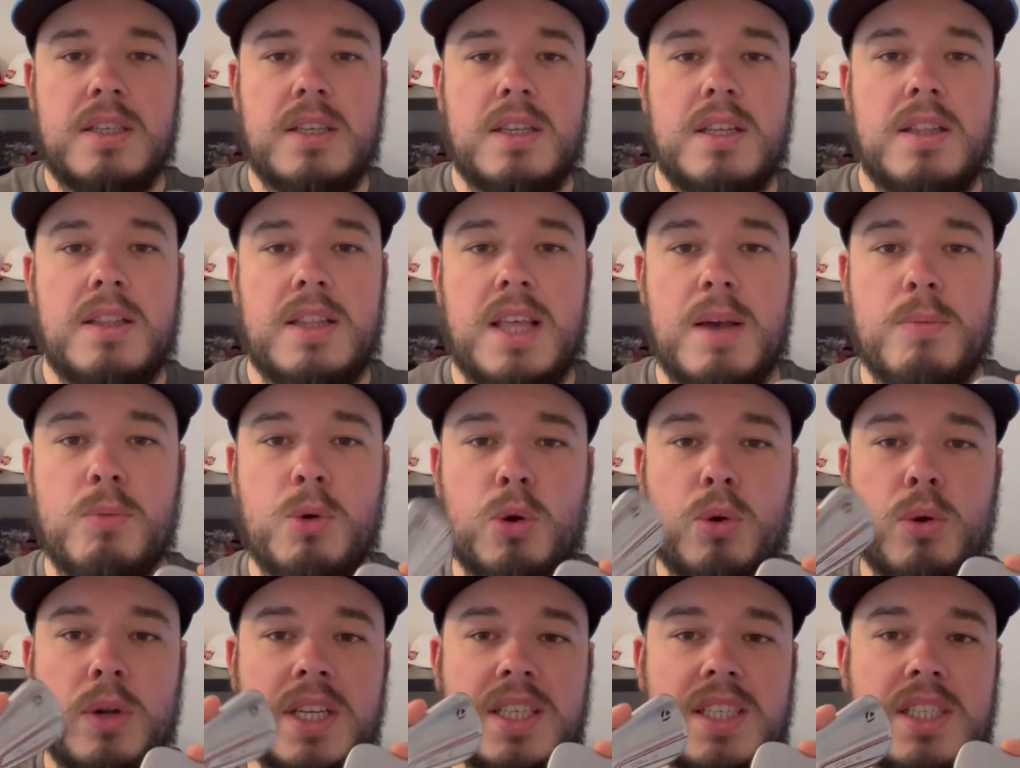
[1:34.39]
then we'll
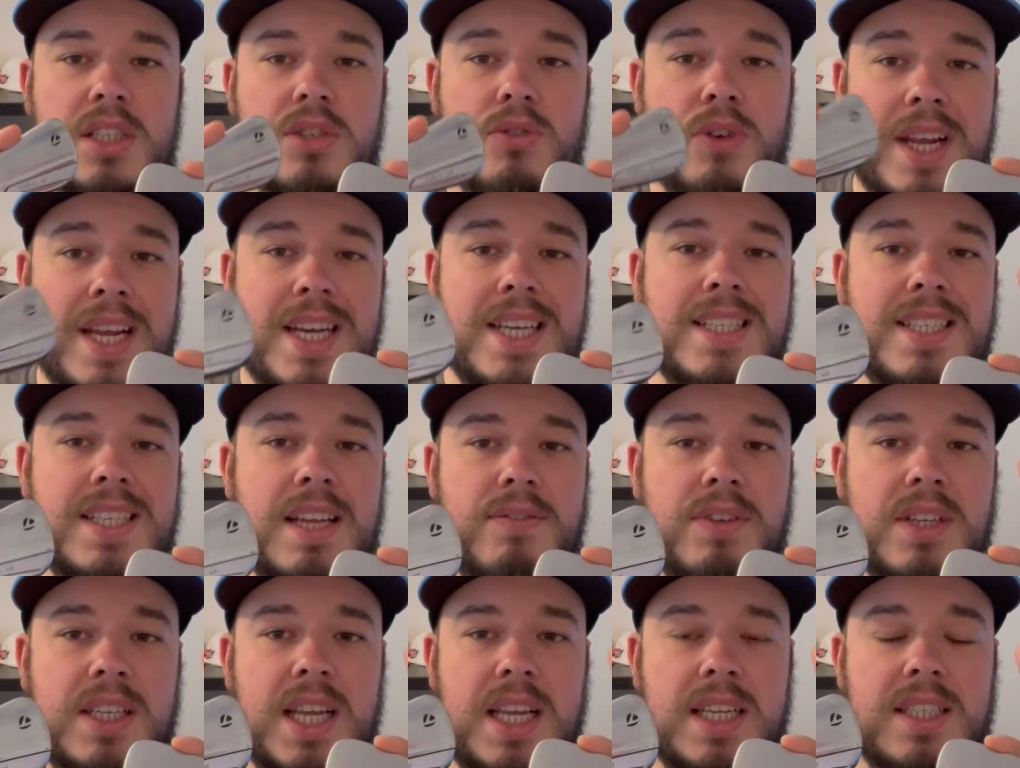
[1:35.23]
go into straight into
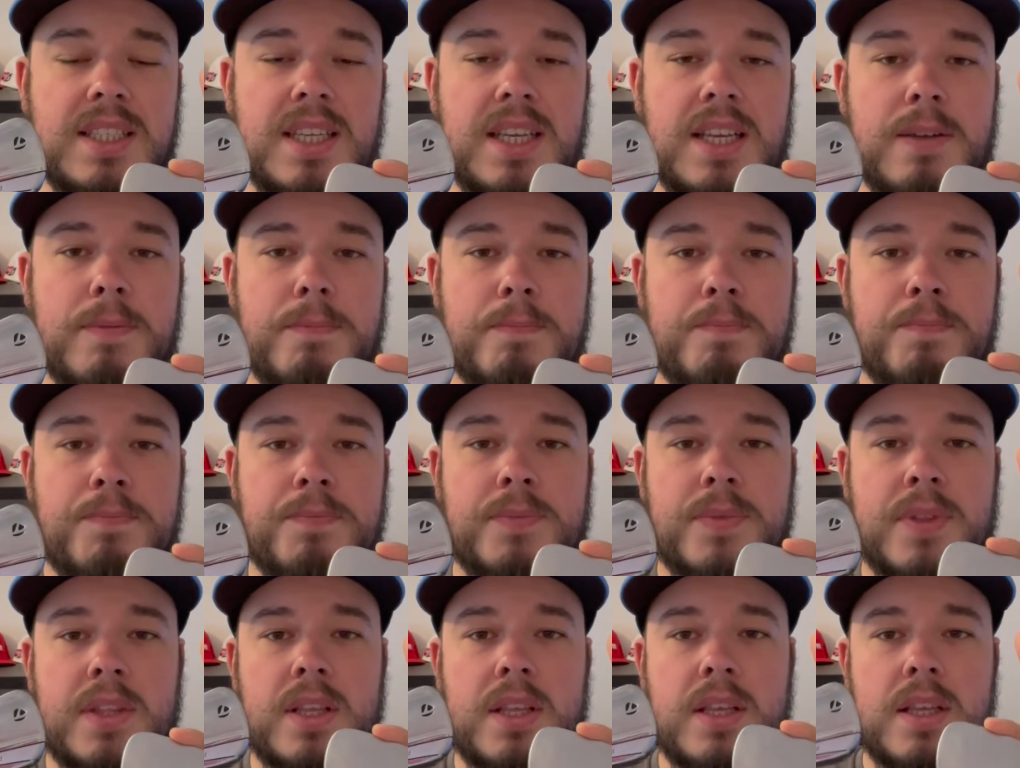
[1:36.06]
790, and
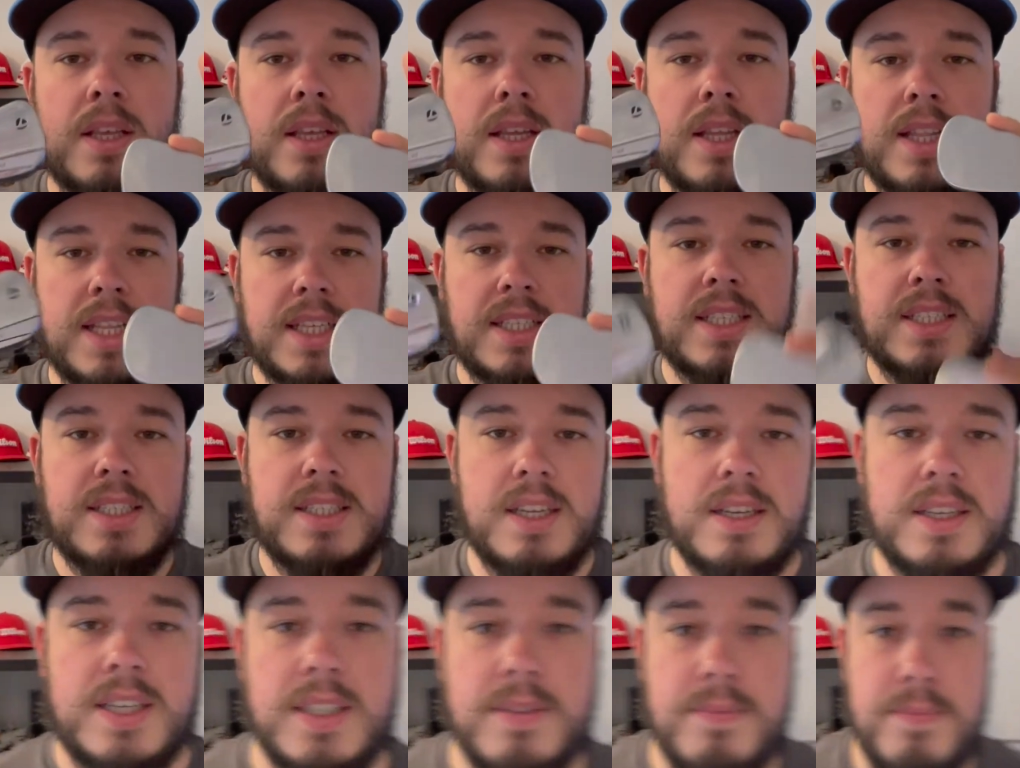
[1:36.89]
let's get
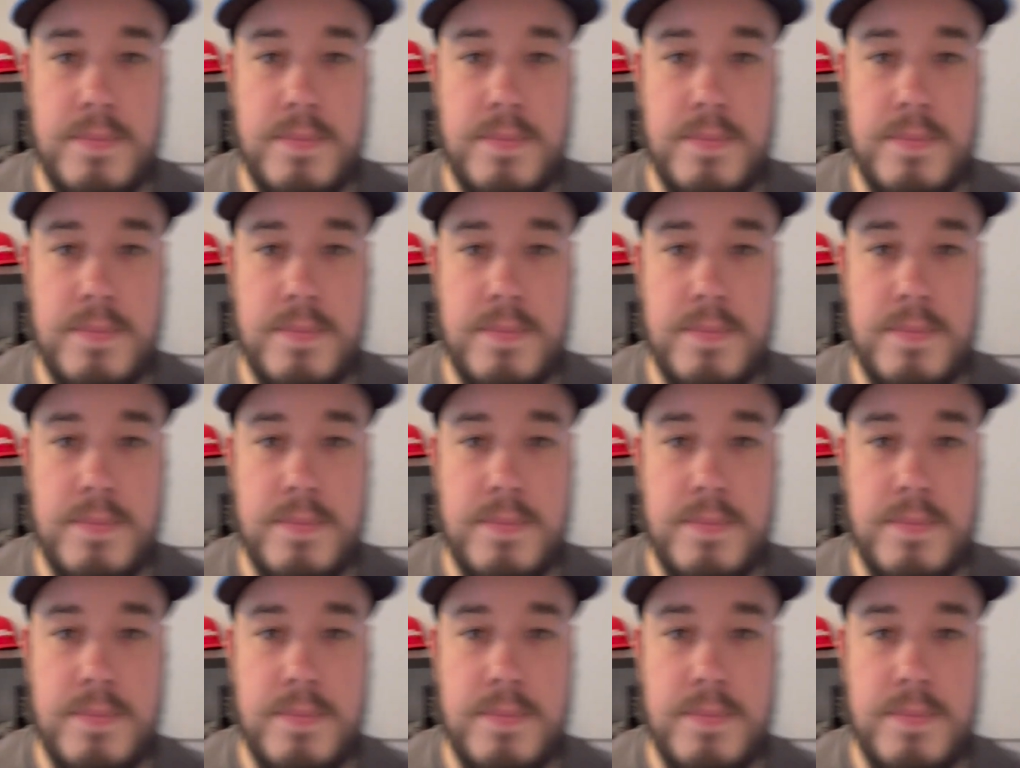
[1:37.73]
stuck in.